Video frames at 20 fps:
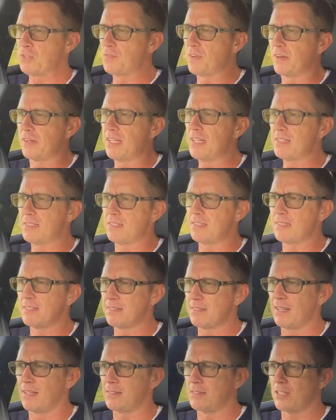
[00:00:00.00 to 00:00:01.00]
very easy to
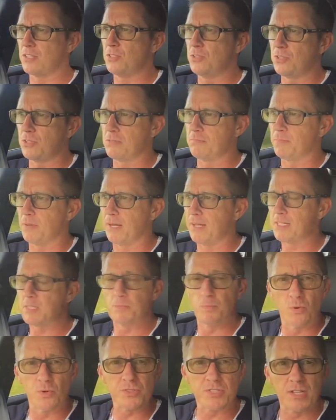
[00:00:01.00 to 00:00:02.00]
think that you can buy a
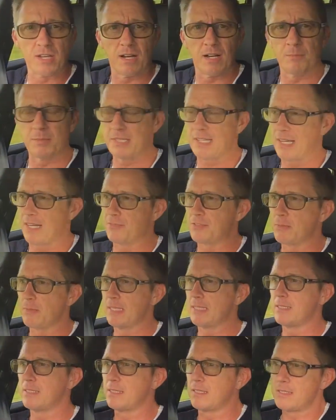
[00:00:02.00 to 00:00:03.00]
sports car, but you have to
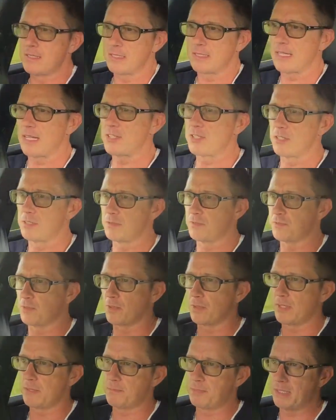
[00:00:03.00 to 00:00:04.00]
make a concession
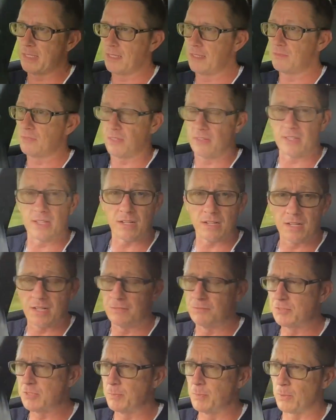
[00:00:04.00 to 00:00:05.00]
for it being very
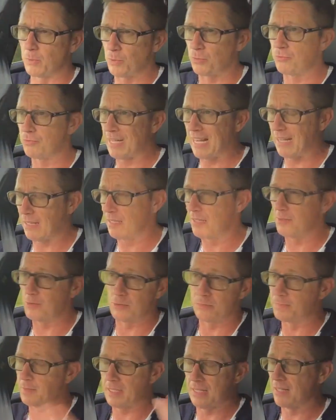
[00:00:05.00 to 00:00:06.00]
uncomfortable or rattling
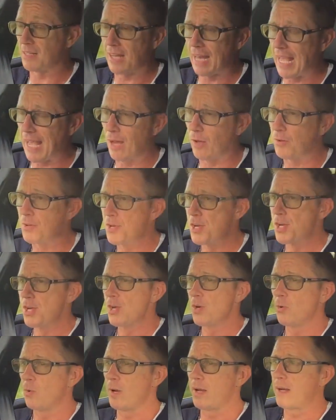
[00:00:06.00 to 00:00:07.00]
or being loud.
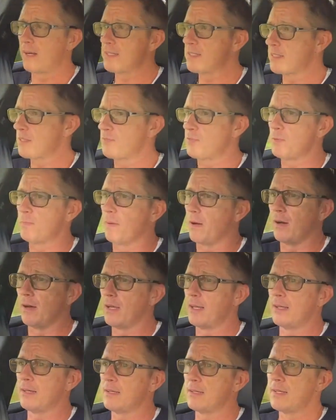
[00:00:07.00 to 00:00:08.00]
Whereas if you
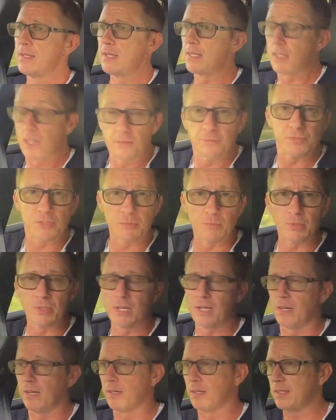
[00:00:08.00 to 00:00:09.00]
buy a comfortable
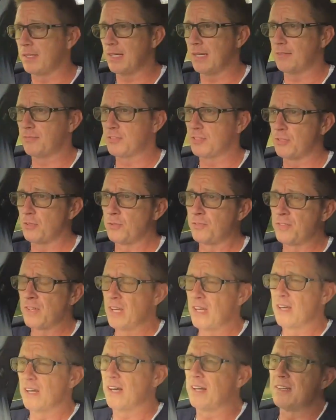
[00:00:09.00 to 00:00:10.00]
car, you have to sort of
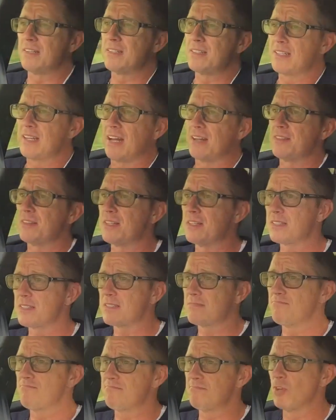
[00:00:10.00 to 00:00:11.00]
understand that
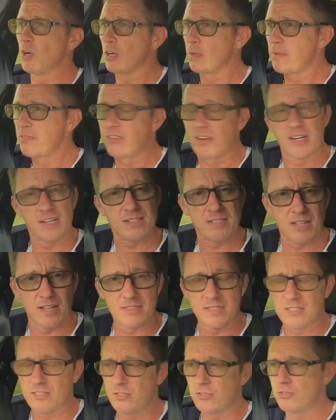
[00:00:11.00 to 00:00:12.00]
it's not going to be very exciting to